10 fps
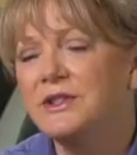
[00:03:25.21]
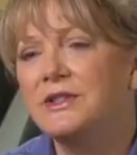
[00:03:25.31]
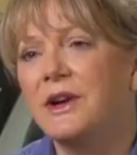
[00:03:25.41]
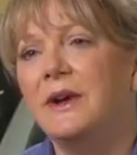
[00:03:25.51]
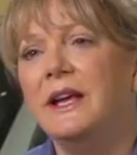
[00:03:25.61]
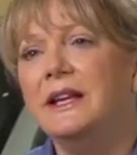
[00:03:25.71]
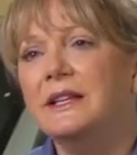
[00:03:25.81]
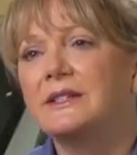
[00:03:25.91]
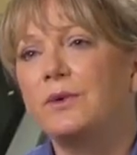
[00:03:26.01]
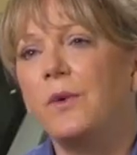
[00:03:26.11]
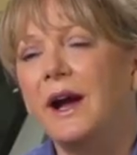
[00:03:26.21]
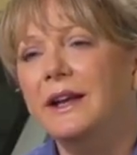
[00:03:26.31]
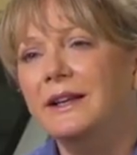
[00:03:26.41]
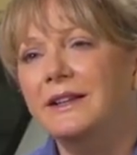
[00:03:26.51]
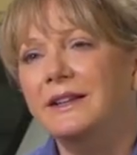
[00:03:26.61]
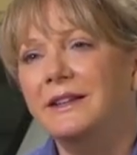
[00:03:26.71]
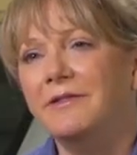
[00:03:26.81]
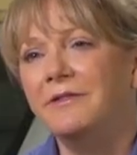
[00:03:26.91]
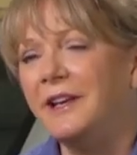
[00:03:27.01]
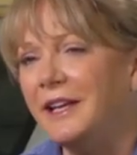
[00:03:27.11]
So it is quite the
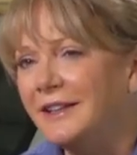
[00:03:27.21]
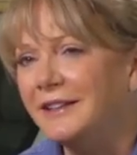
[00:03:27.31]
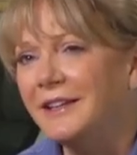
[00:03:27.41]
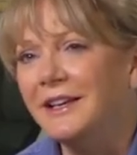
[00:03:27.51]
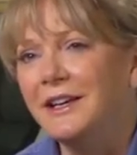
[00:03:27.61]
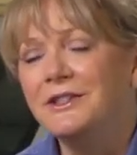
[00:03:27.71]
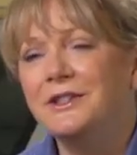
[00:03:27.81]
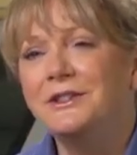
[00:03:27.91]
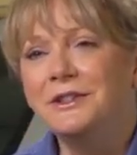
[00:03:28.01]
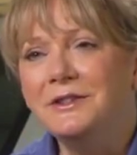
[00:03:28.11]
feat to do